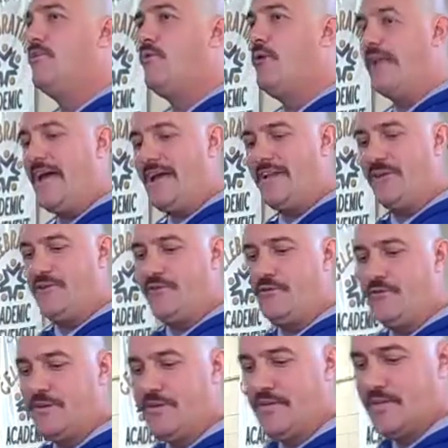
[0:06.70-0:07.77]
What I
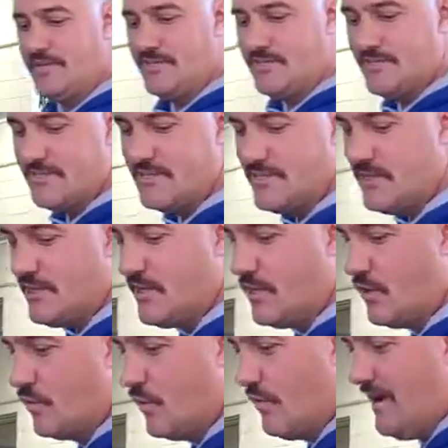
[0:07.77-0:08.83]
do is
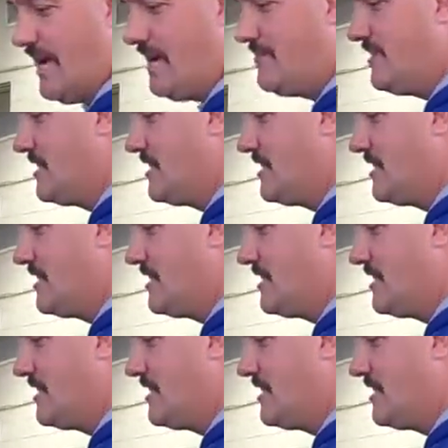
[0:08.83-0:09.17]
we'll have